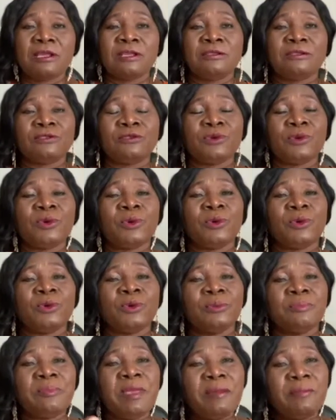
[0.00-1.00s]

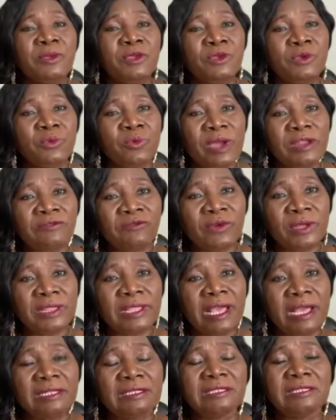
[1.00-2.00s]
So maybe you went for
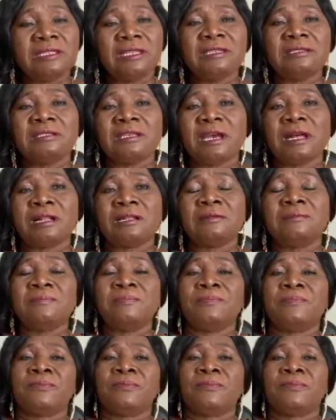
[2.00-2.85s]
the antenatal,